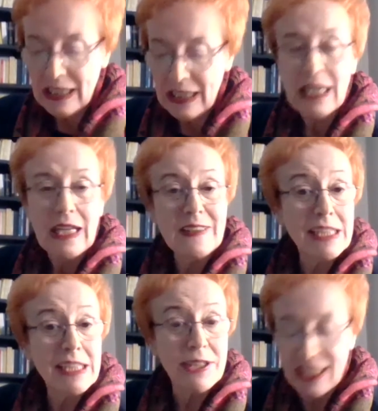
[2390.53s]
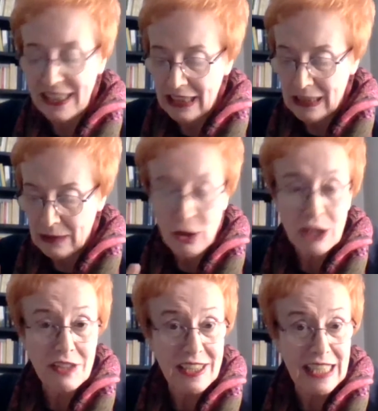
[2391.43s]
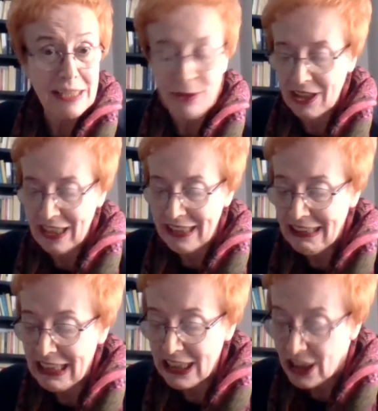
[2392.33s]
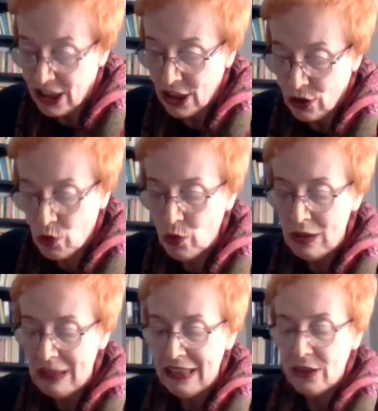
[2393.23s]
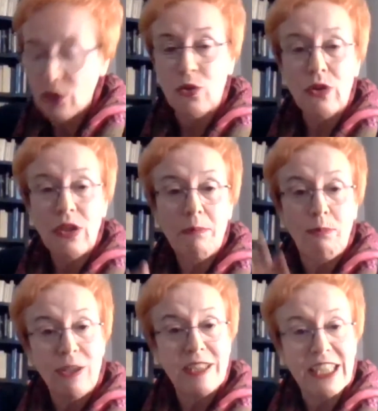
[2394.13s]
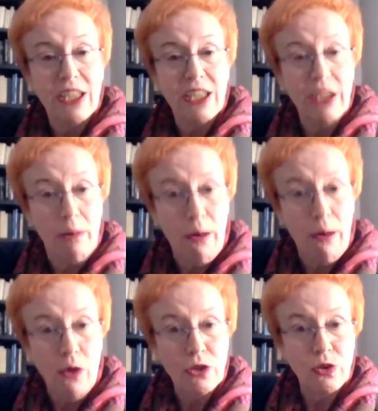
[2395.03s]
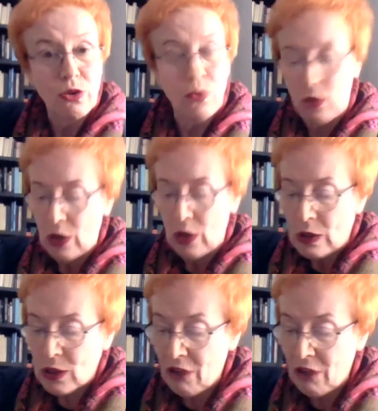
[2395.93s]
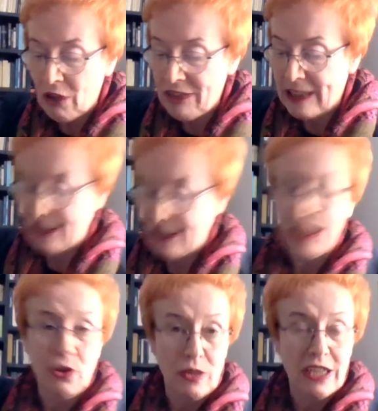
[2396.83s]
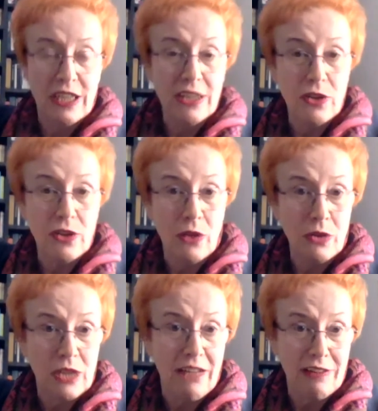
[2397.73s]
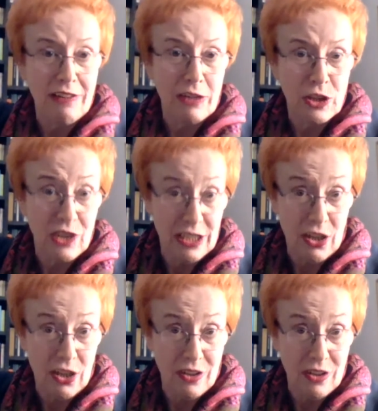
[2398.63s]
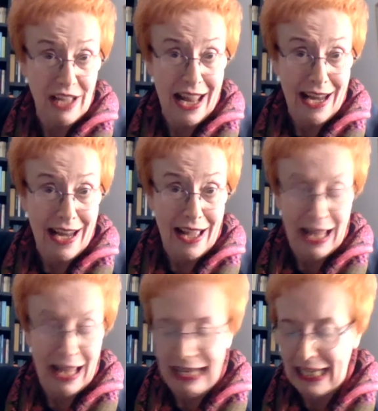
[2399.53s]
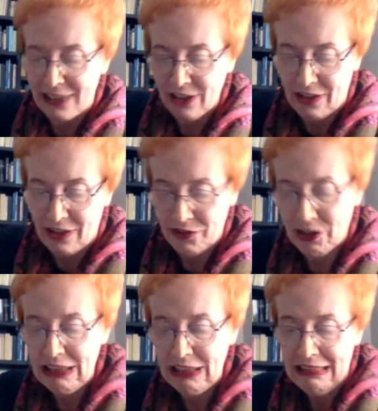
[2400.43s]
desperately, Freud was a desperately needed tool to politically opposed to Soviet Union, Yugoslavia was a non-allied country,